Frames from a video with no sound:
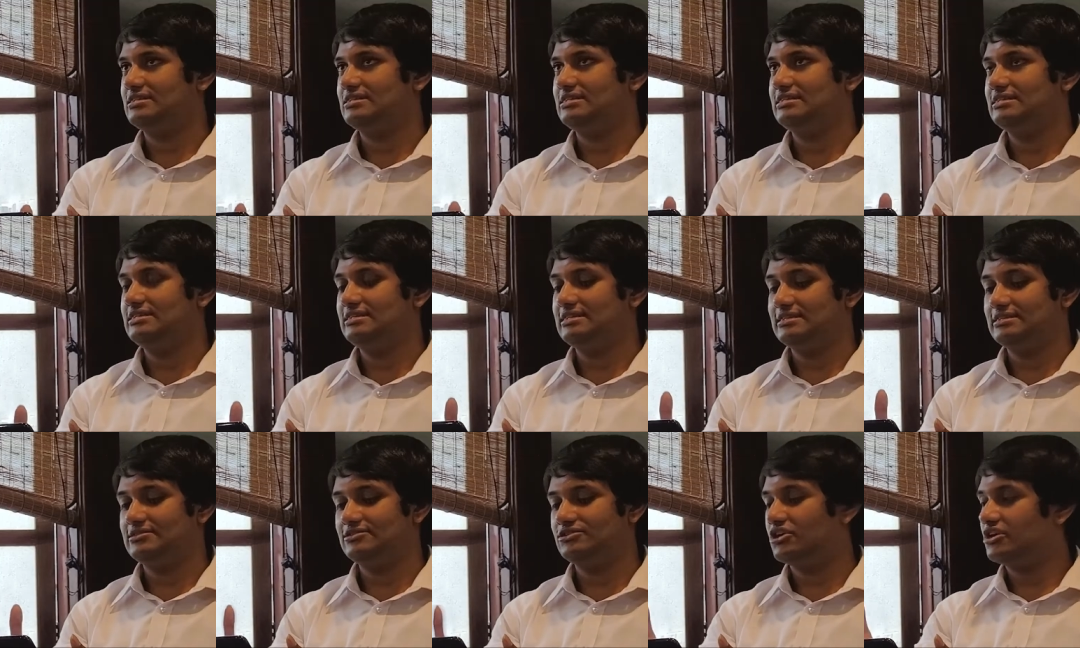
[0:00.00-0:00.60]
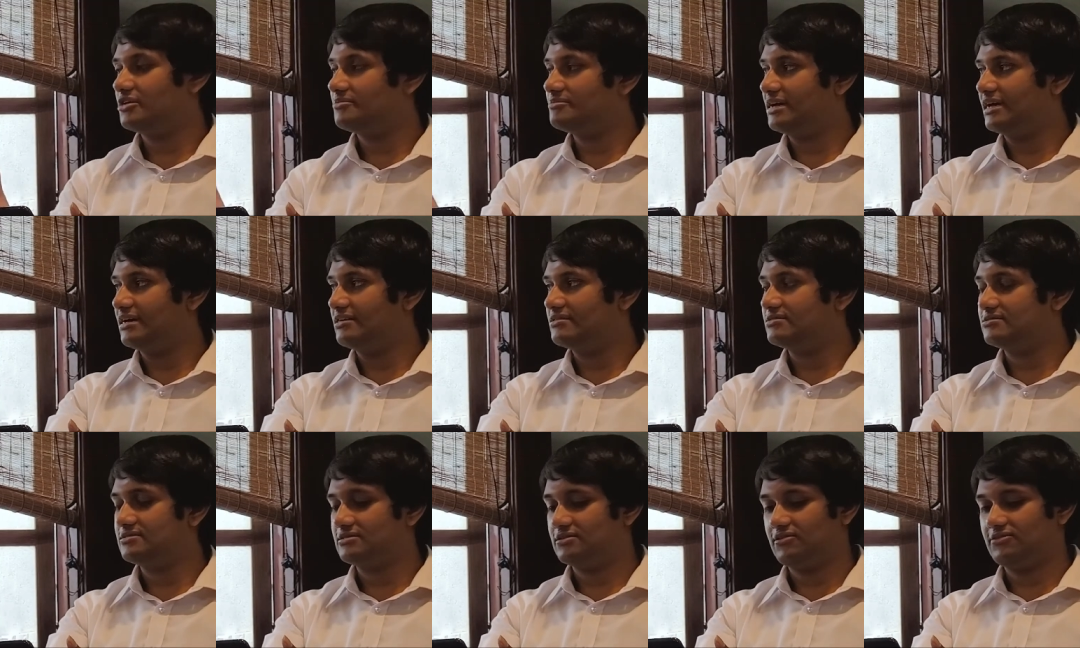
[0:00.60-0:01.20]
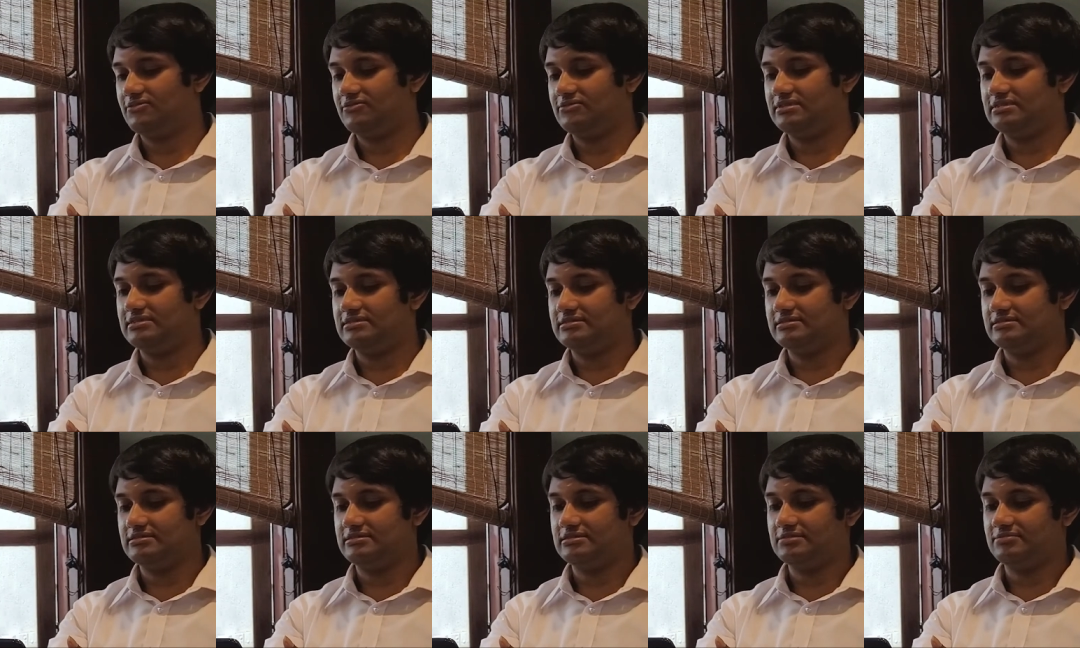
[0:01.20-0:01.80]
the uh, drawbacks of these
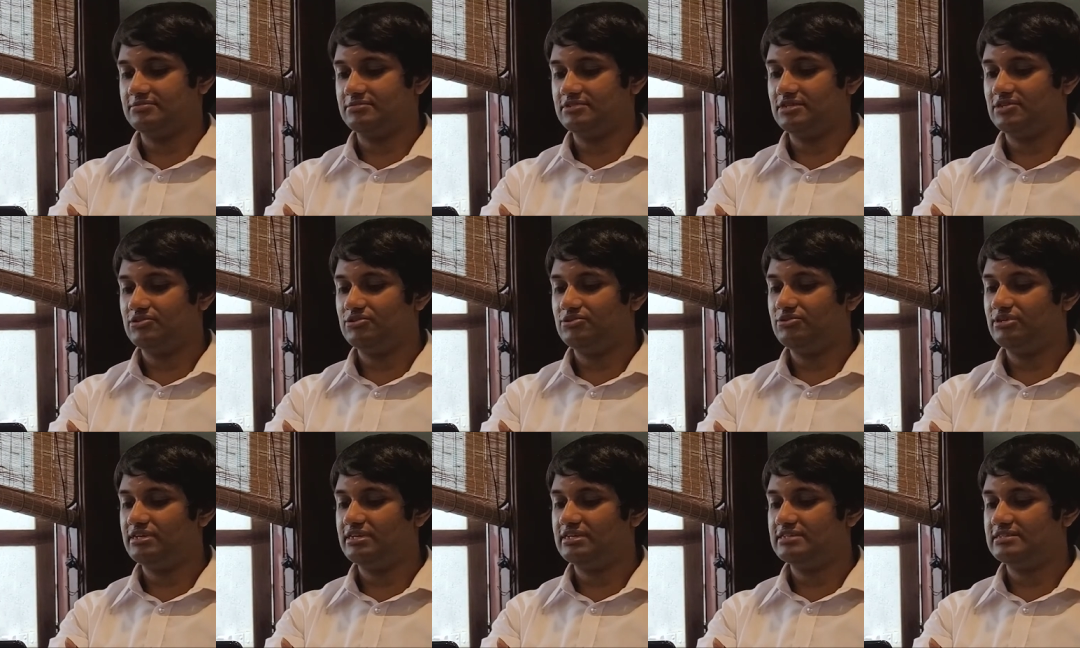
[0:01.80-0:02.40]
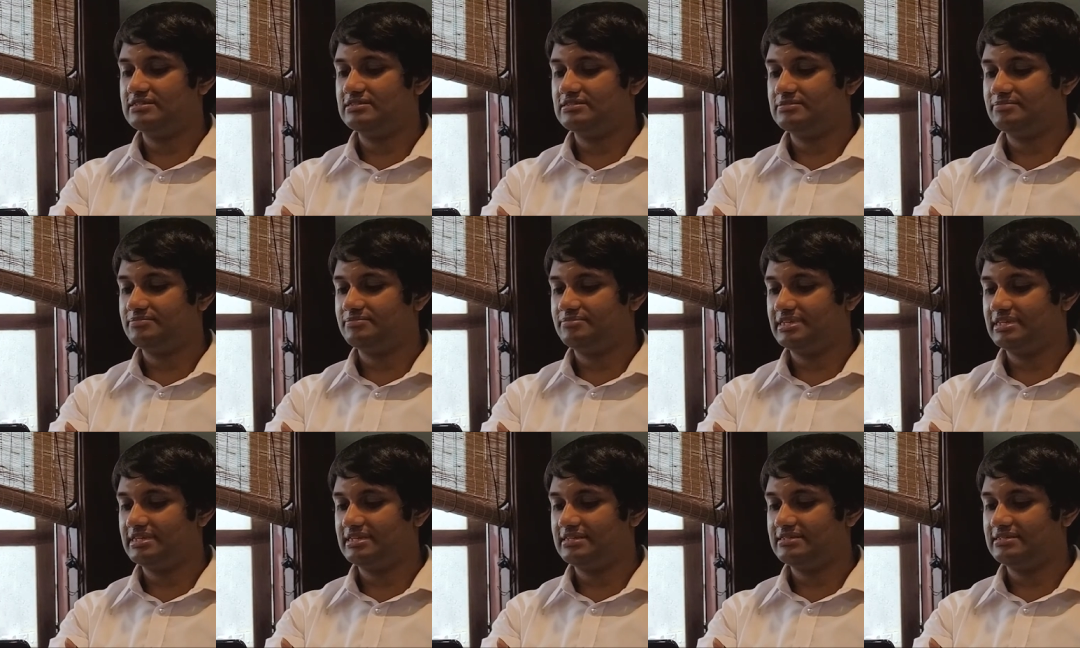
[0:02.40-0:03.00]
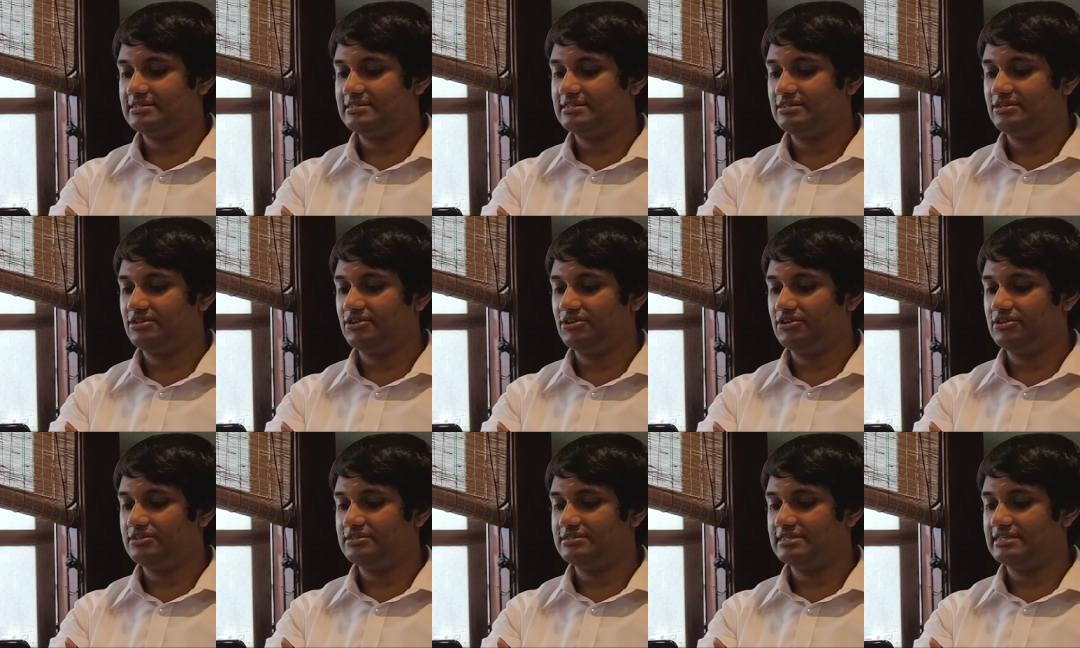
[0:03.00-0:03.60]
systems, how do you expect the
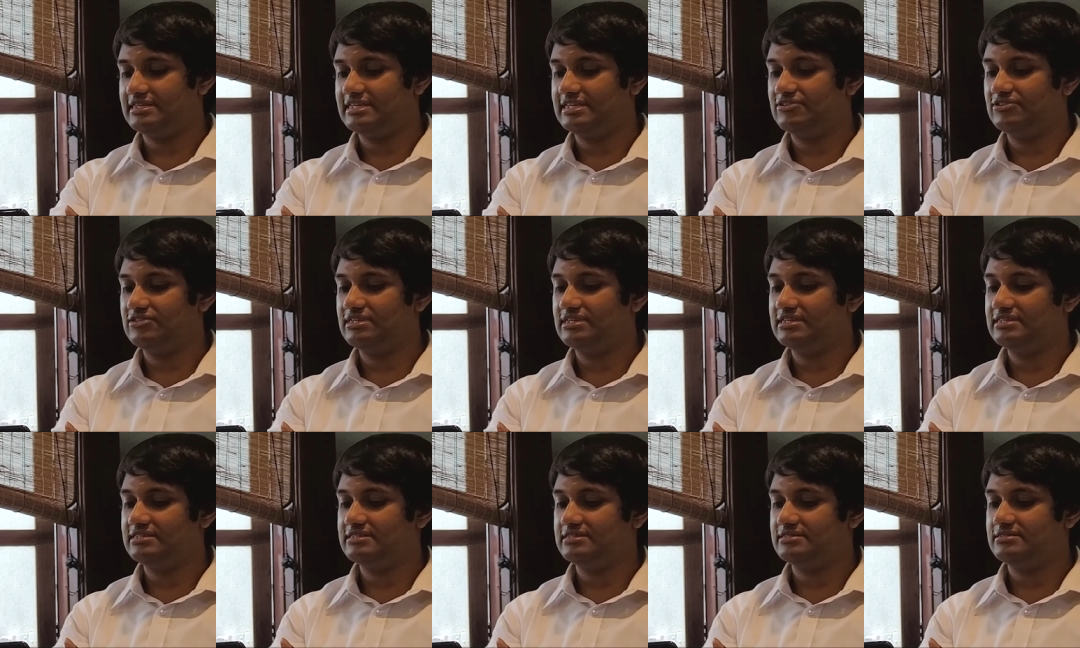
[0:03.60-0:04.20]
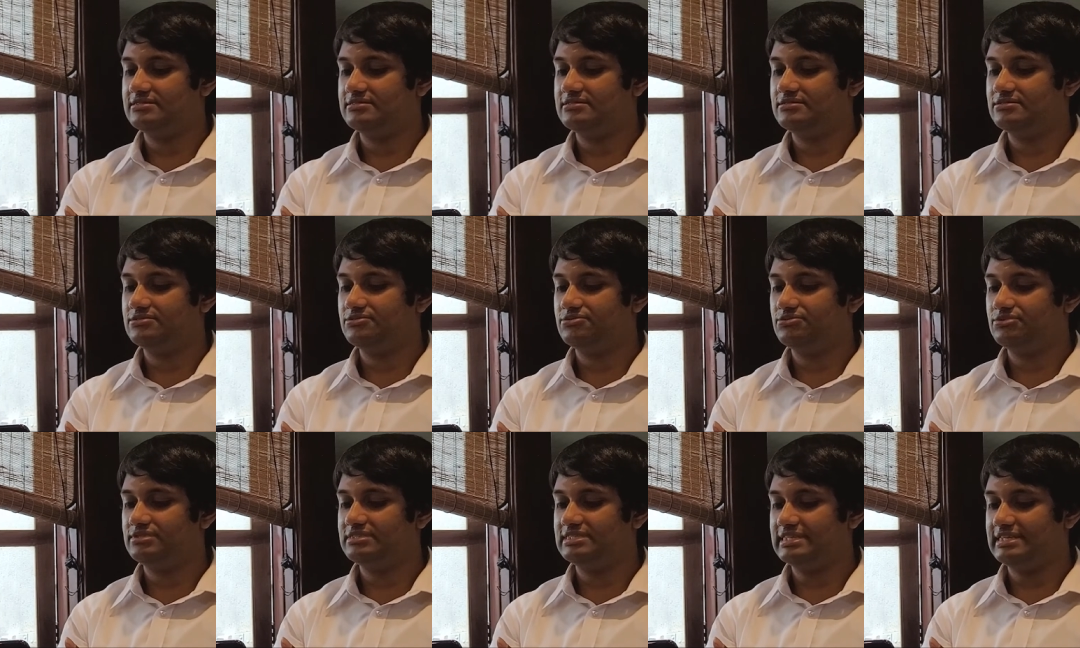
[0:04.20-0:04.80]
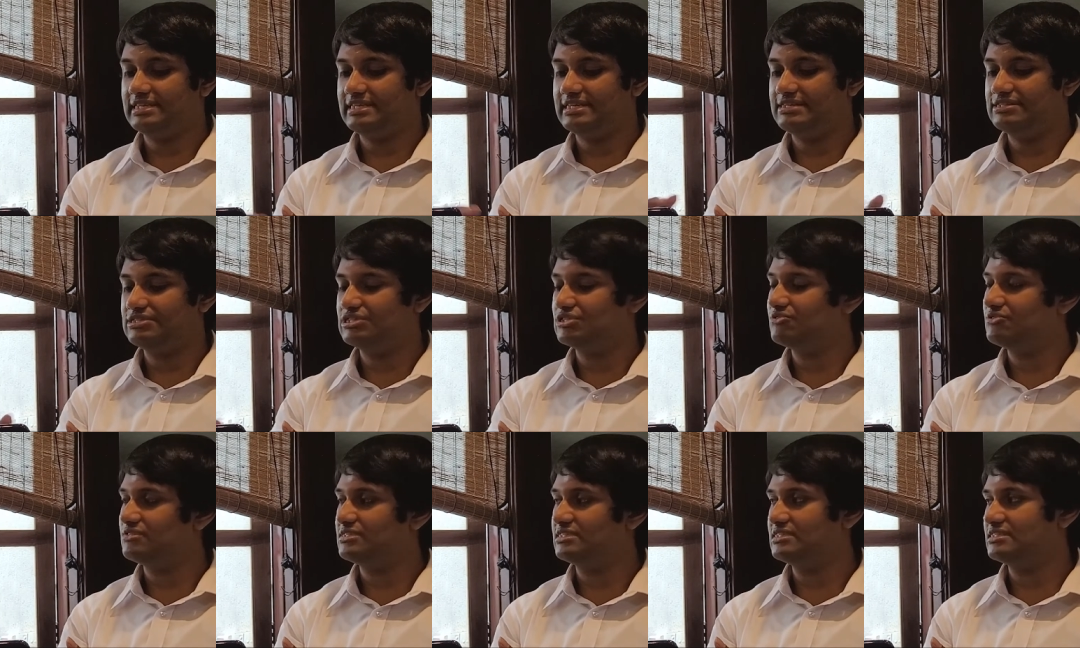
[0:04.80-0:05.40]
laws and regulations to change
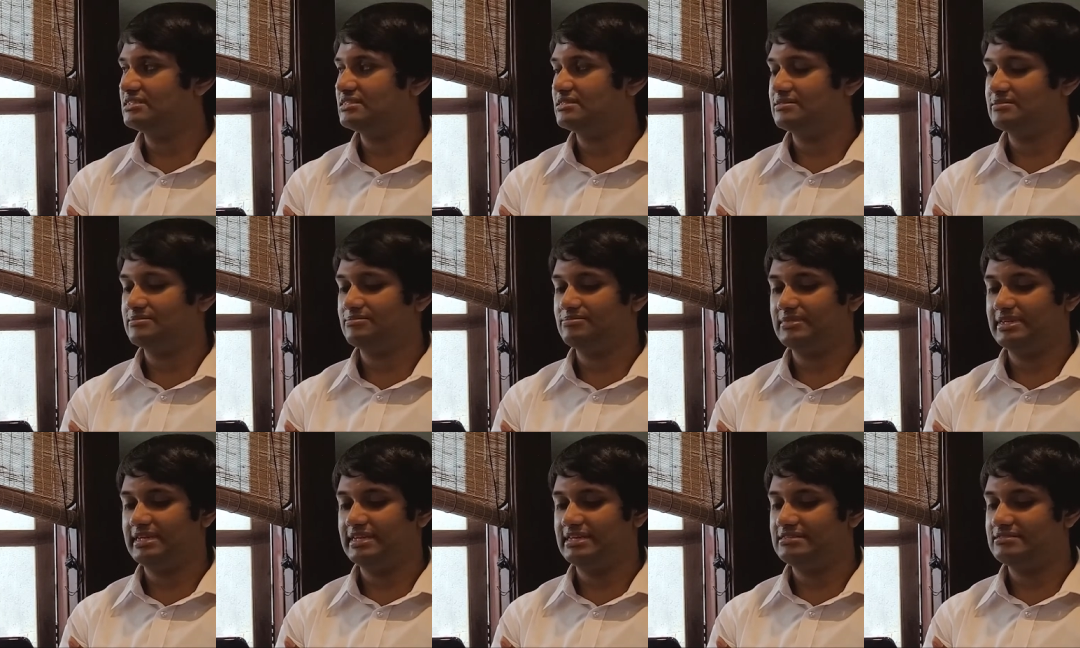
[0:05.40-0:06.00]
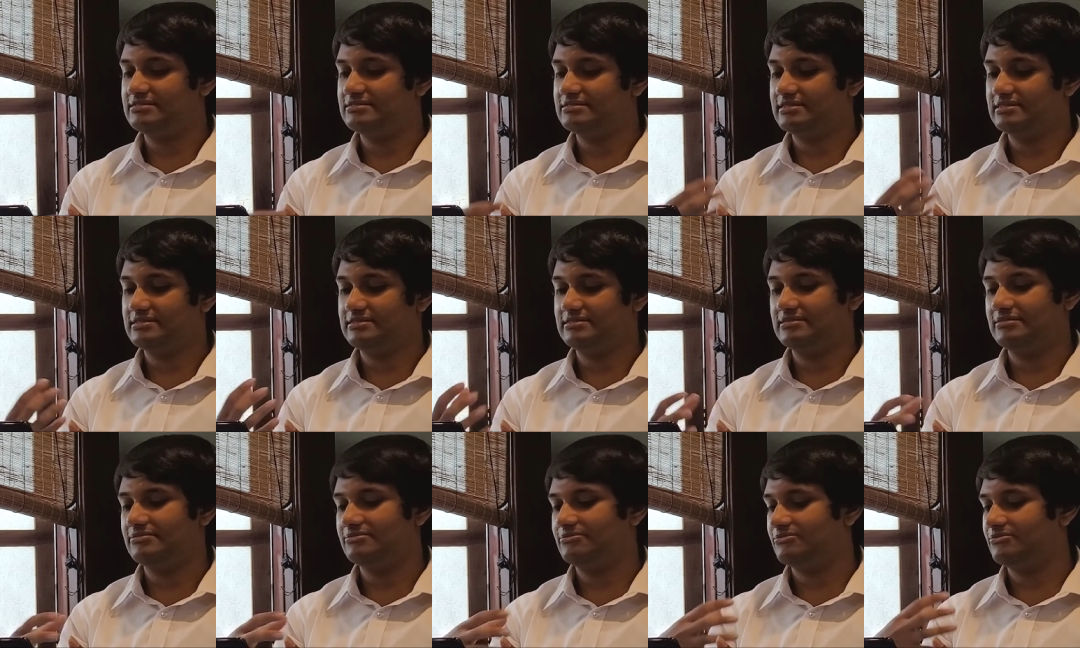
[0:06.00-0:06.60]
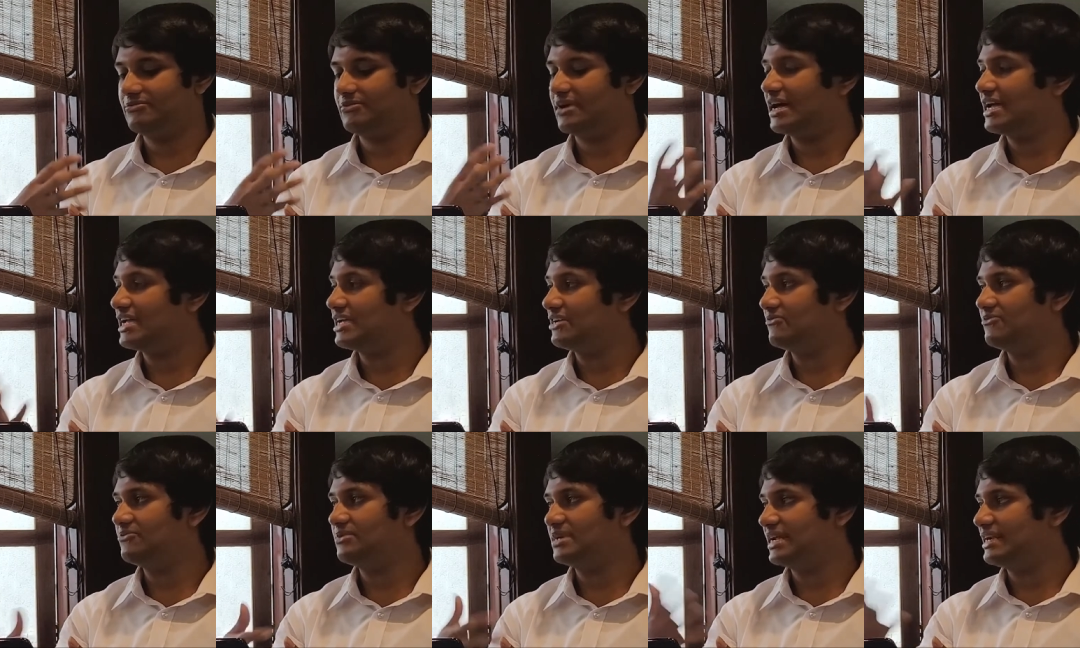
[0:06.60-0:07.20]
over the next, let's say, five,
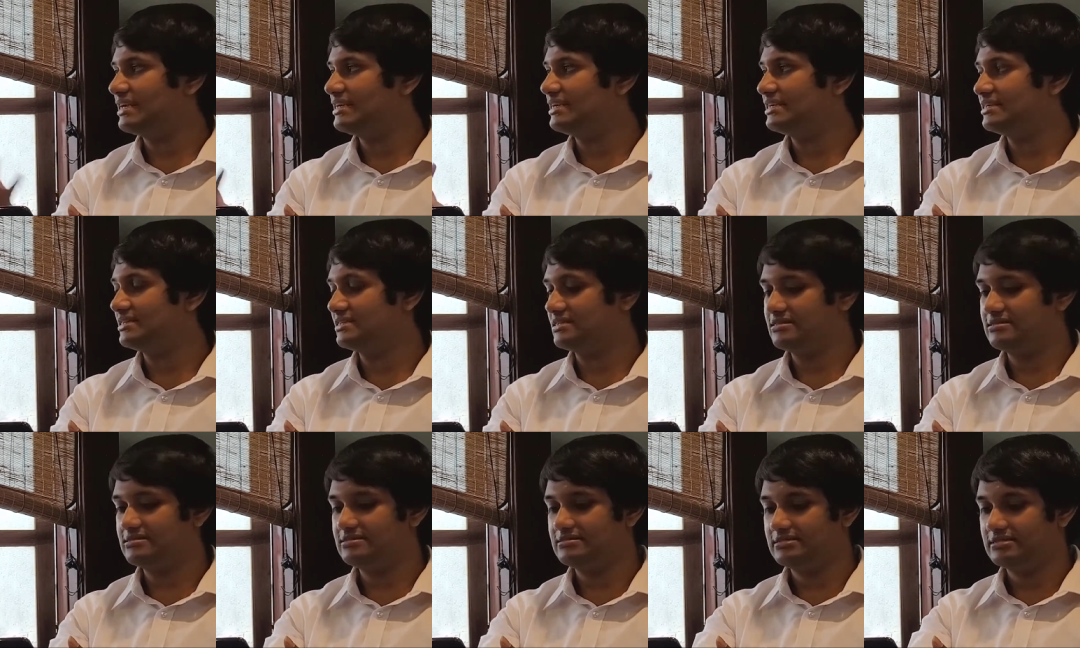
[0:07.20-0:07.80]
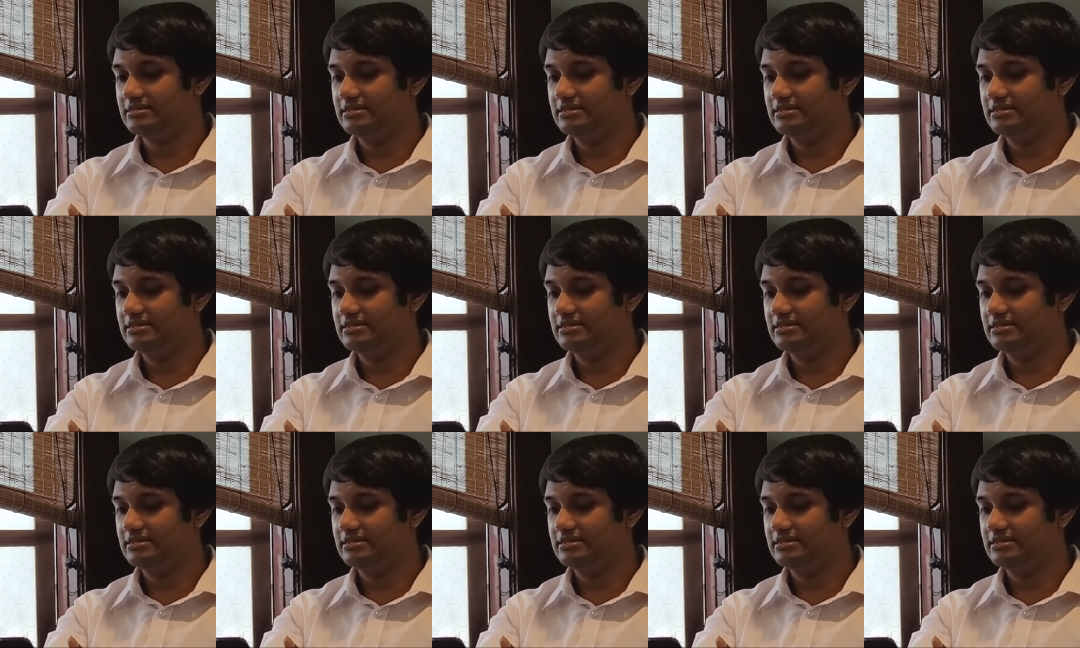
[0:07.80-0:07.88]
ten years?